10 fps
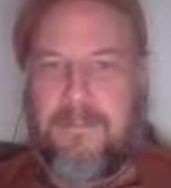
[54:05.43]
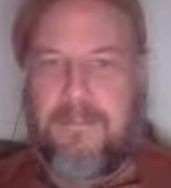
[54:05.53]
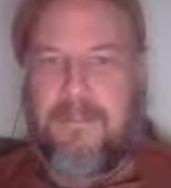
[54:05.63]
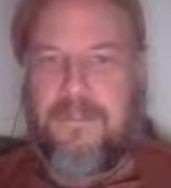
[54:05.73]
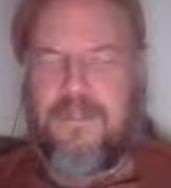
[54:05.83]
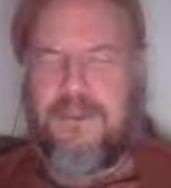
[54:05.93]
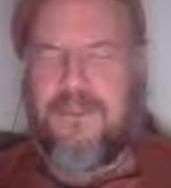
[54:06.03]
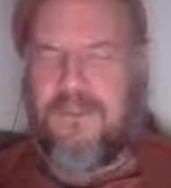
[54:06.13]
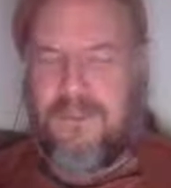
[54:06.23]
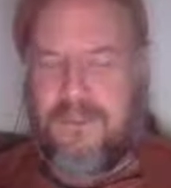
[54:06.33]
So
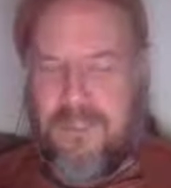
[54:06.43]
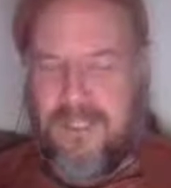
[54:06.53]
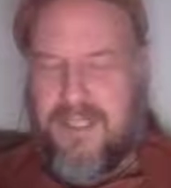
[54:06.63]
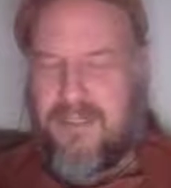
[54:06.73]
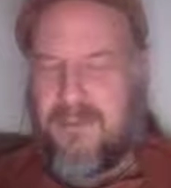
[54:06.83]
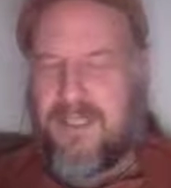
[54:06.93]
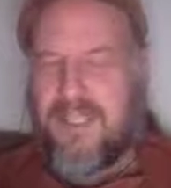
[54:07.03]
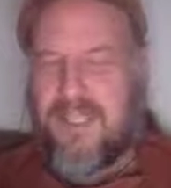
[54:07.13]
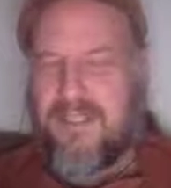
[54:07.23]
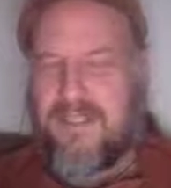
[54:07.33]
it's, again,
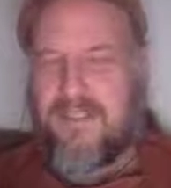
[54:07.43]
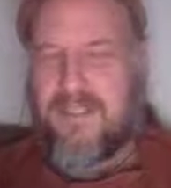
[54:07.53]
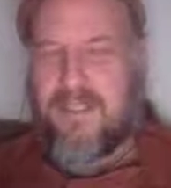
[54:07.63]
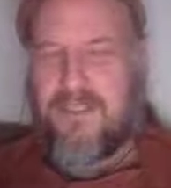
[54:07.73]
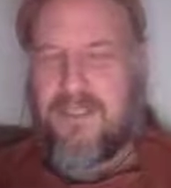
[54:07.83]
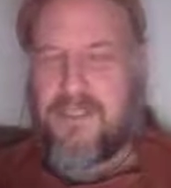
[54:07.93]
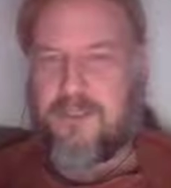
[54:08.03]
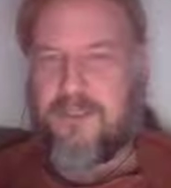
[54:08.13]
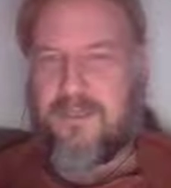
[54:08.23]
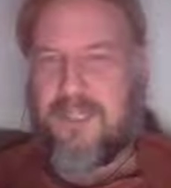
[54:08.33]
really
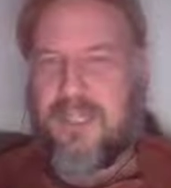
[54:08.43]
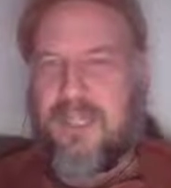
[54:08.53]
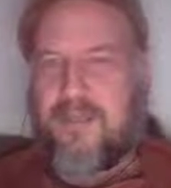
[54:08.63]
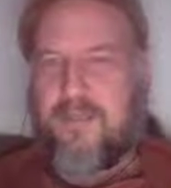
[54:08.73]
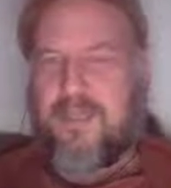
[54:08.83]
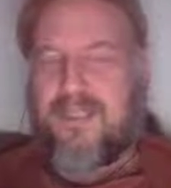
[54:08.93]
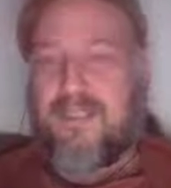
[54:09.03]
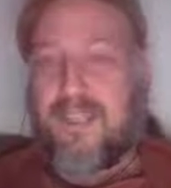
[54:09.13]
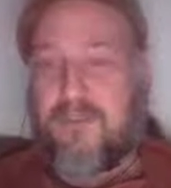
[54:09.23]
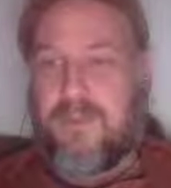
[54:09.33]
anti-psychological, but
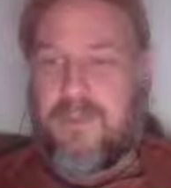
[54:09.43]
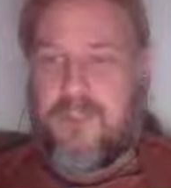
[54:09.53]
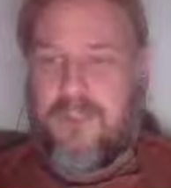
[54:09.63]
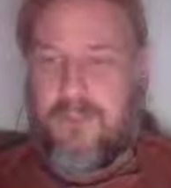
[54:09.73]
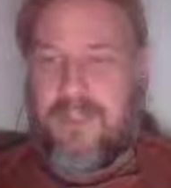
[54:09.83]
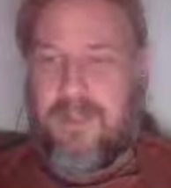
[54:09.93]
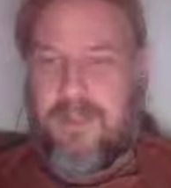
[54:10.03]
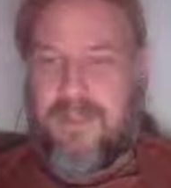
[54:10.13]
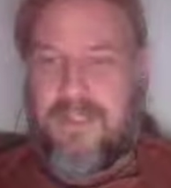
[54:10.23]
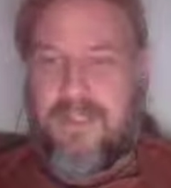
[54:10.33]
language is really
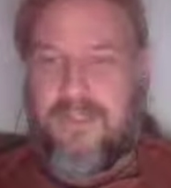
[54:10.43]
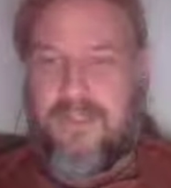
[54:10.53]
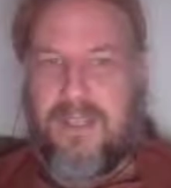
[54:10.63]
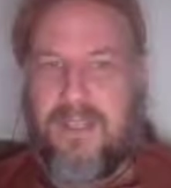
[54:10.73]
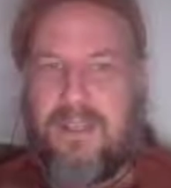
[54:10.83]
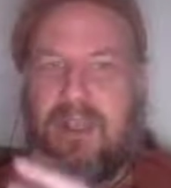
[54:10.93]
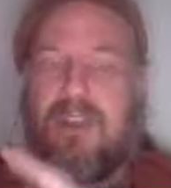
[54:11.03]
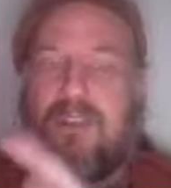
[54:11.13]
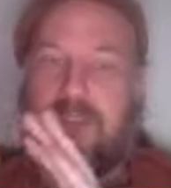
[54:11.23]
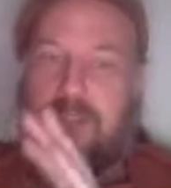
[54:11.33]
built on this.
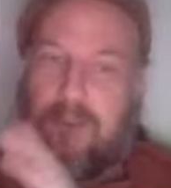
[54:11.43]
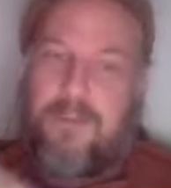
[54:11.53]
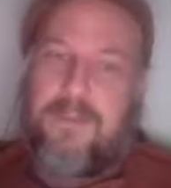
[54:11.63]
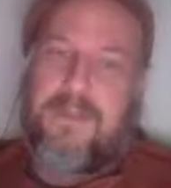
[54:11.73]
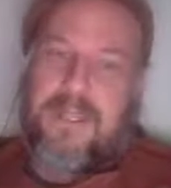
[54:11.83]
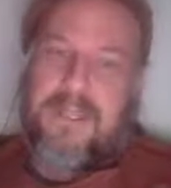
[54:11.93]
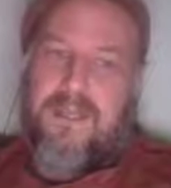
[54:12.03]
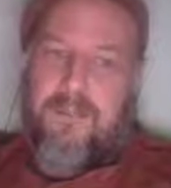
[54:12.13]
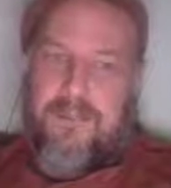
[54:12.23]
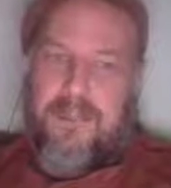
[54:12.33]
So then
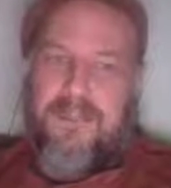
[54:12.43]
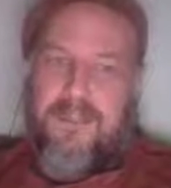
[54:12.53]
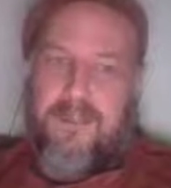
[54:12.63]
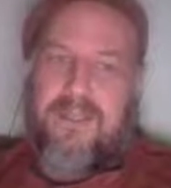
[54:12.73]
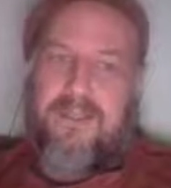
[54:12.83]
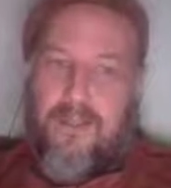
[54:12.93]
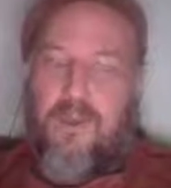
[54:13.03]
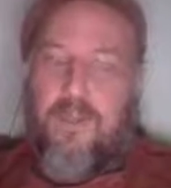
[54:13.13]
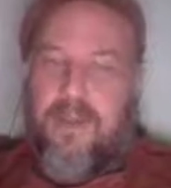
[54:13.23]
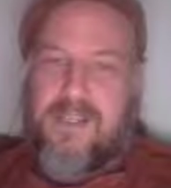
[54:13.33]
that brings us back to the
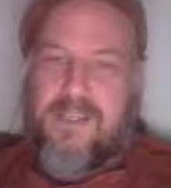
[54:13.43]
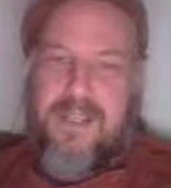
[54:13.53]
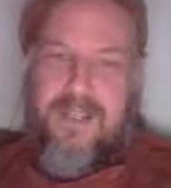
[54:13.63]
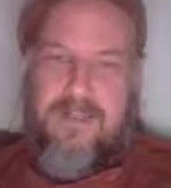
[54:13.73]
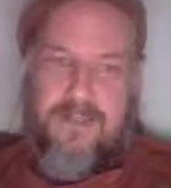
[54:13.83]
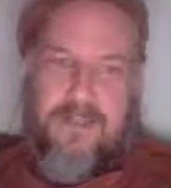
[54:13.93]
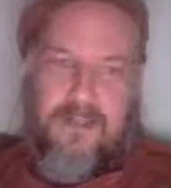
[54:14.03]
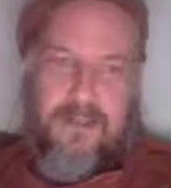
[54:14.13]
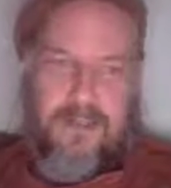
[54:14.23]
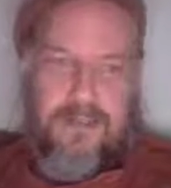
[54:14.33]
whole punchline of this
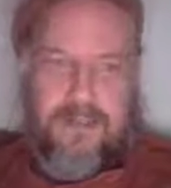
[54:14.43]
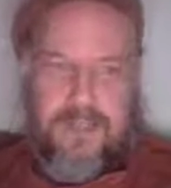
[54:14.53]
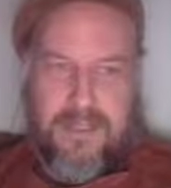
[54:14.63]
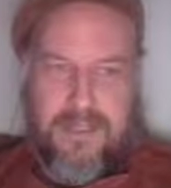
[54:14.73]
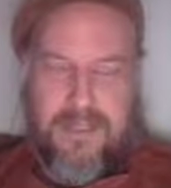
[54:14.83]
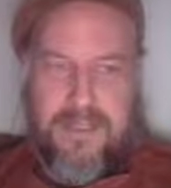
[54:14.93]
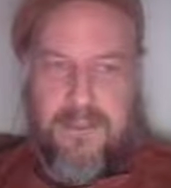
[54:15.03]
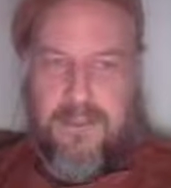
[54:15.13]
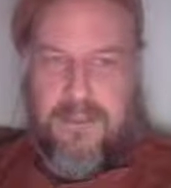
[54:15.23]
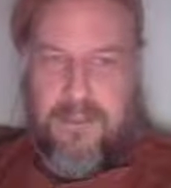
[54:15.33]
whole
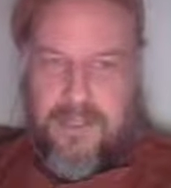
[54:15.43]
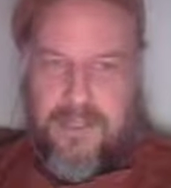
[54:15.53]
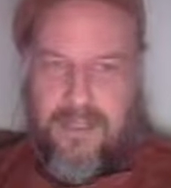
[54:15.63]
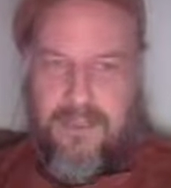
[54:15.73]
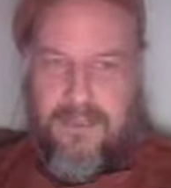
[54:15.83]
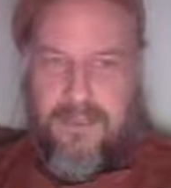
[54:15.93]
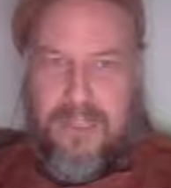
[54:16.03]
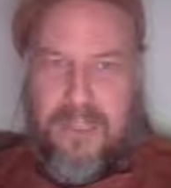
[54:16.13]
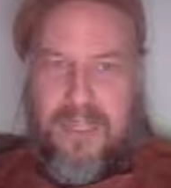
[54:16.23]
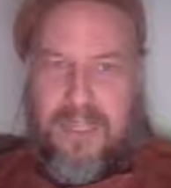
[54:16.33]
detour, which is
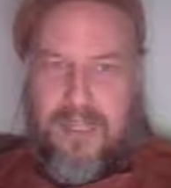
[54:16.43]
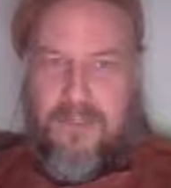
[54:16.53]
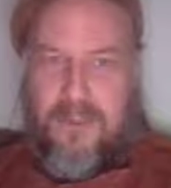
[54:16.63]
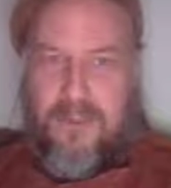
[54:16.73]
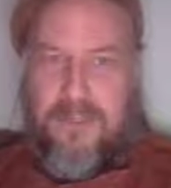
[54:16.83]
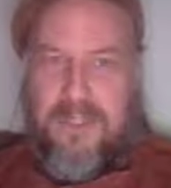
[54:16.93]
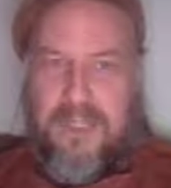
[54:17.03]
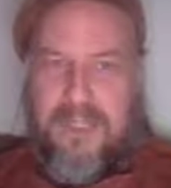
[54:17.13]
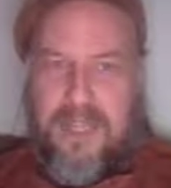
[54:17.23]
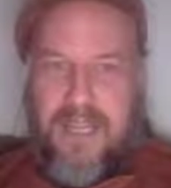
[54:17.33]
if you're
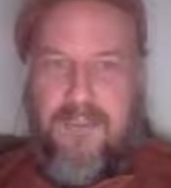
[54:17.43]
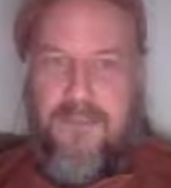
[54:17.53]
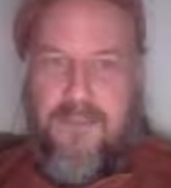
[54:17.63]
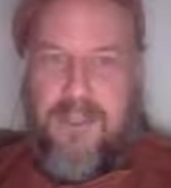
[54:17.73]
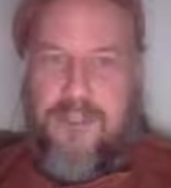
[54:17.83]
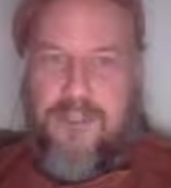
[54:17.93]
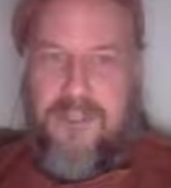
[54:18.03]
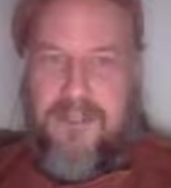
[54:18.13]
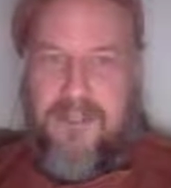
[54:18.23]
looking at structure,